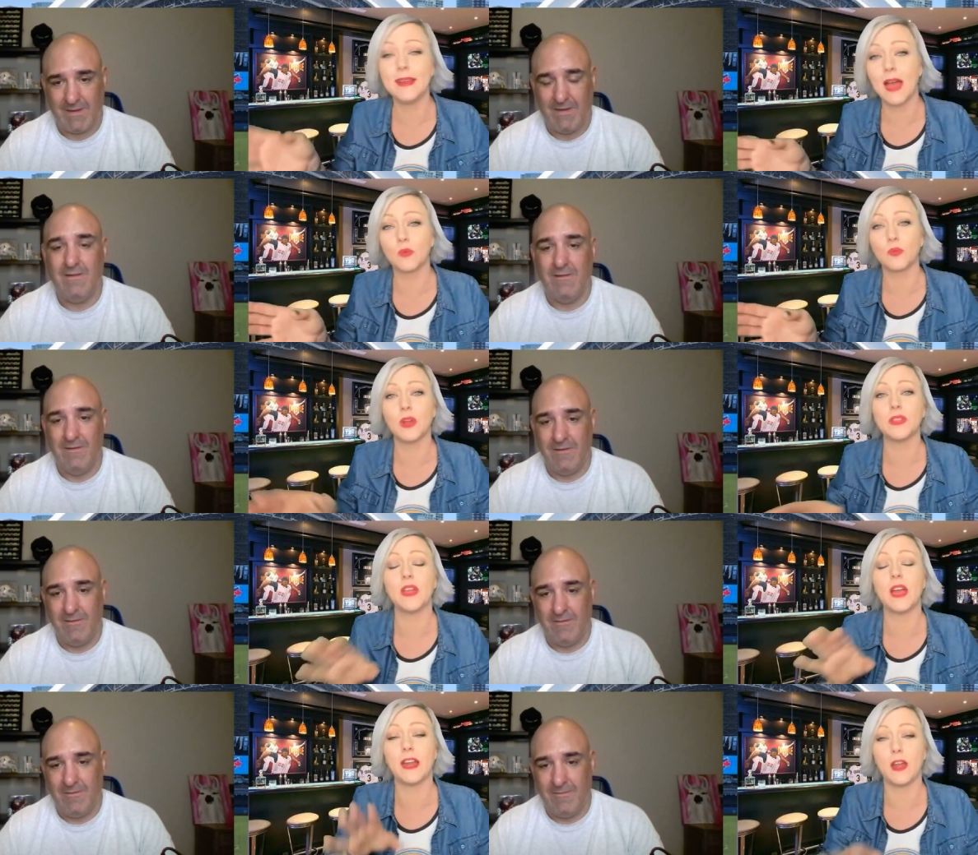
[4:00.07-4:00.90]
Speaker 1: not run
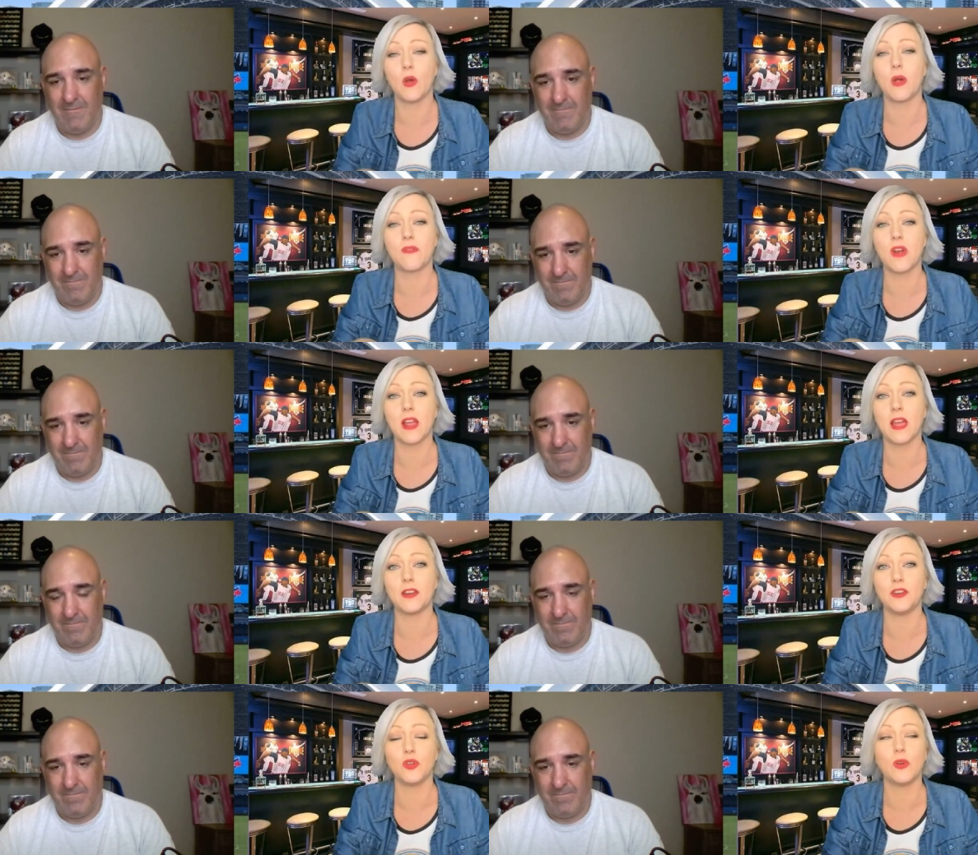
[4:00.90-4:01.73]
line, however, I got
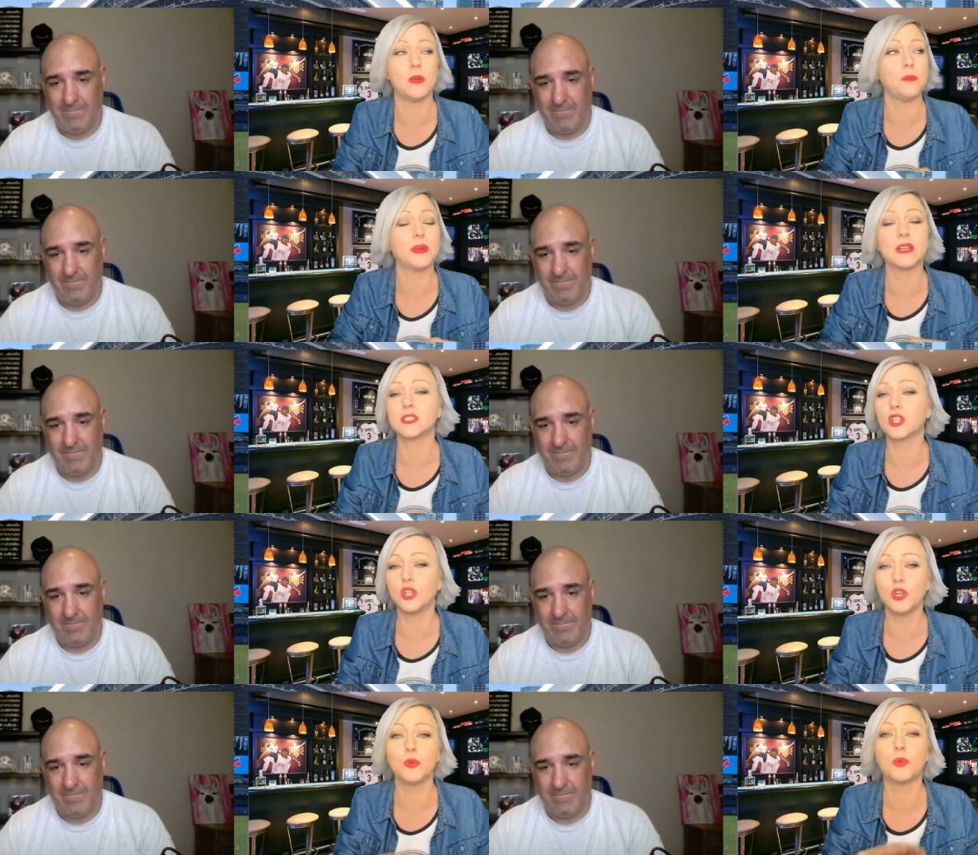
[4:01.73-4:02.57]
to do it because
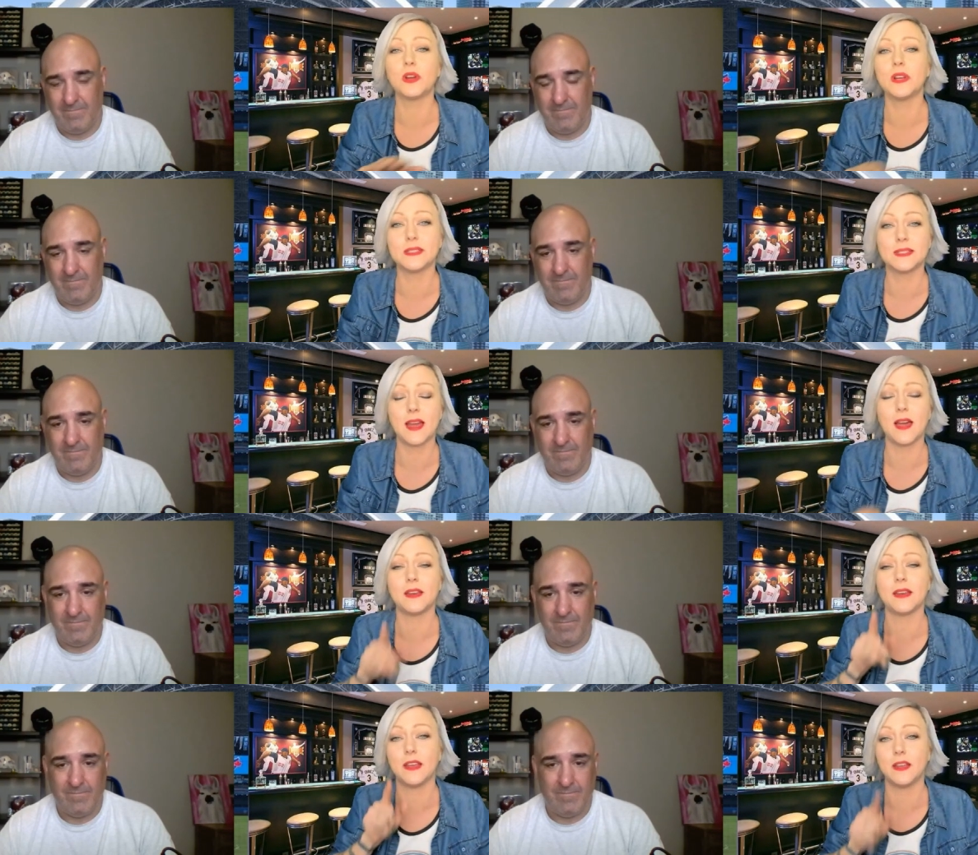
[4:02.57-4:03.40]
Kluber is
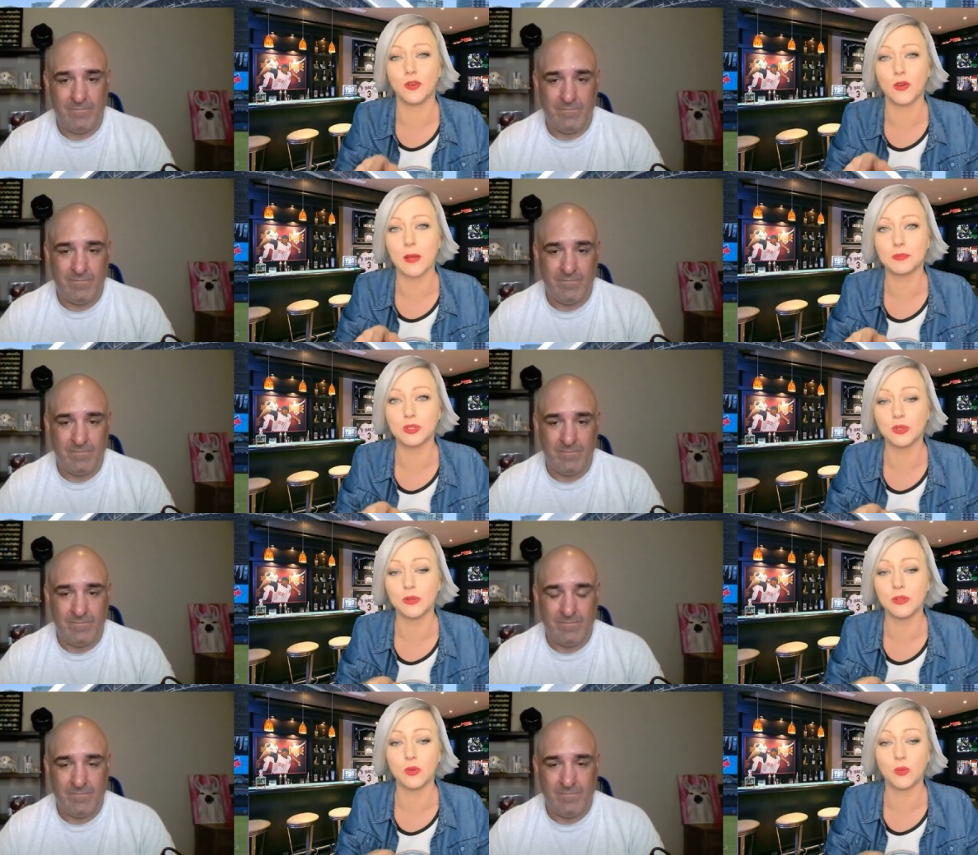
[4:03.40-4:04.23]
not it. You're
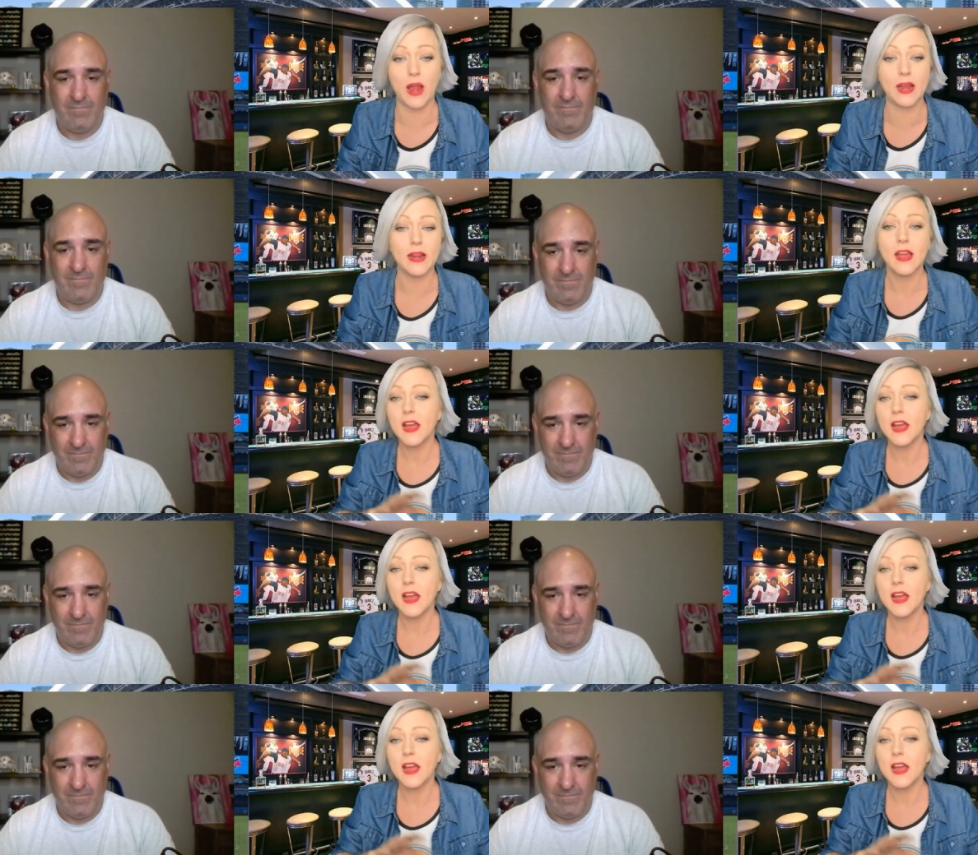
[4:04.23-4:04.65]
absolutely right.